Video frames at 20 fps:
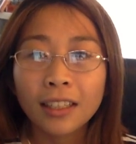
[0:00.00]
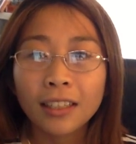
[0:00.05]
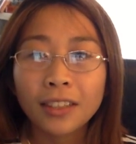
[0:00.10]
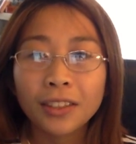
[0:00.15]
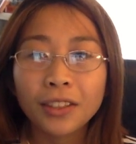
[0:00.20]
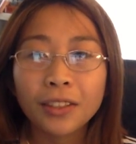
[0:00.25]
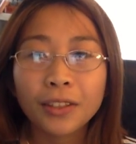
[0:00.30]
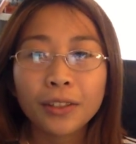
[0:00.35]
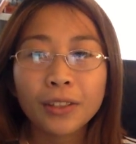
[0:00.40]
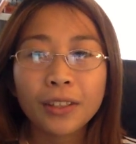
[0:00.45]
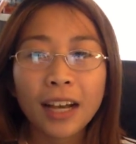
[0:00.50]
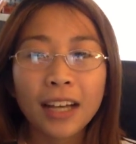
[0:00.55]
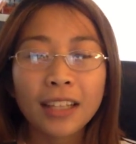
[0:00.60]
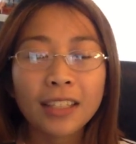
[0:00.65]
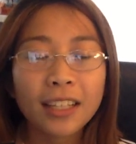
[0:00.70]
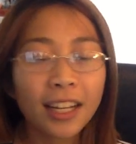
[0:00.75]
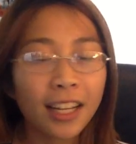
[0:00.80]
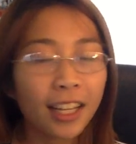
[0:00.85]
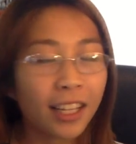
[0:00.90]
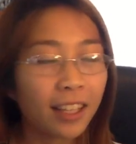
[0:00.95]
So
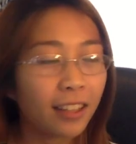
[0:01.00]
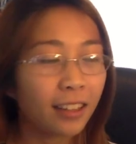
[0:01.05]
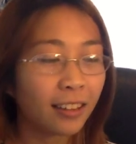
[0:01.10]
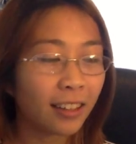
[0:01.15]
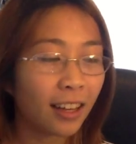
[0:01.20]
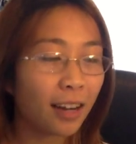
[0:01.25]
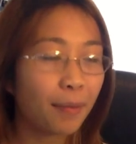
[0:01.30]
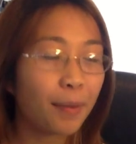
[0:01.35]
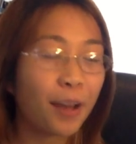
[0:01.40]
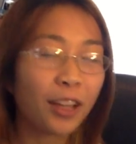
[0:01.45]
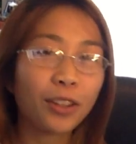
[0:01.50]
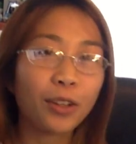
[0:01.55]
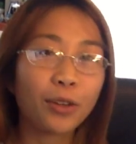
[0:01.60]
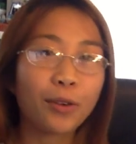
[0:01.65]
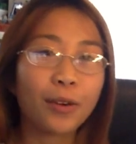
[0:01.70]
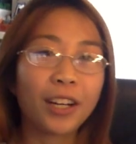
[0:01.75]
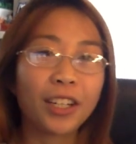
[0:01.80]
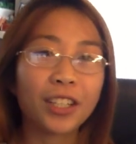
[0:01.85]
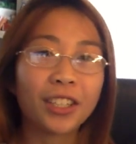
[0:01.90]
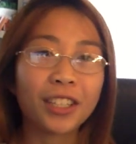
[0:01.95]
as I thought about the
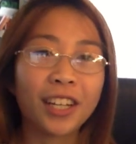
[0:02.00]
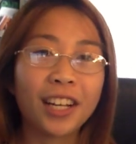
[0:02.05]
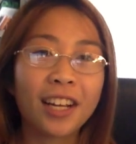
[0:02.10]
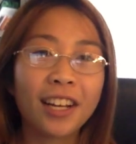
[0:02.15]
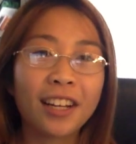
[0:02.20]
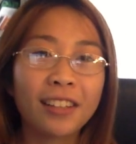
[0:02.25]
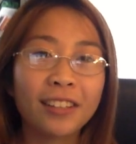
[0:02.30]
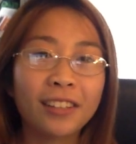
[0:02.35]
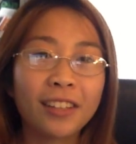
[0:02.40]
question,